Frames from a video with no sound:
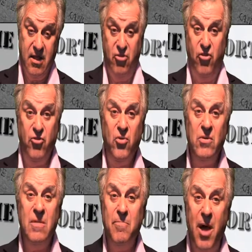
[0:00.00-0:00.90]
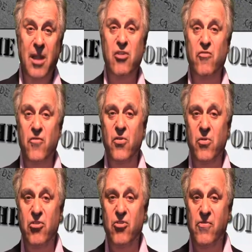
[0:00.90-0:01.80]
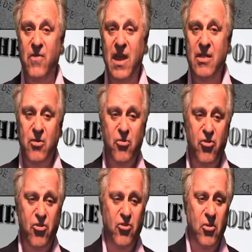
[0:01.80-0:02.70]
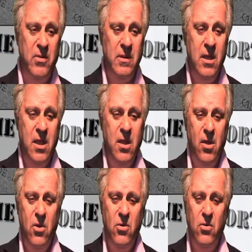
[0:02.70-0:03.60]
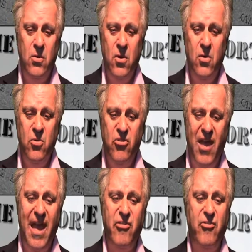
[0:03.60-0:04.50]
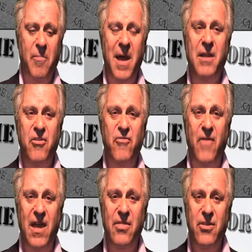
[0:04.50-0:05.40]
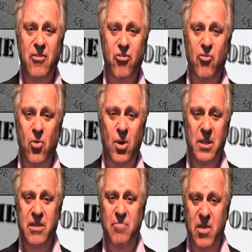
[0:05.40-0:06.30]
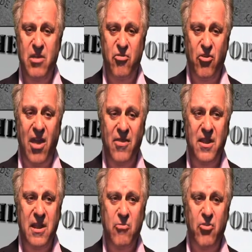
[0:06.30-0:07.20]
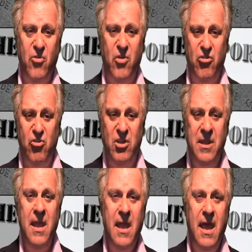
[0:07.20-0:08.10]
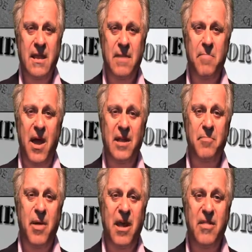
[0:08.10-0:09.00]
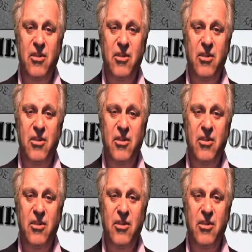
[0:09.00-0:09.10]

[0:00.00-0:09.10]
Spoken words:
Student punished for Christian faith. Here is a student who was asked about his faith in school. He said that he was a Christian and he abided by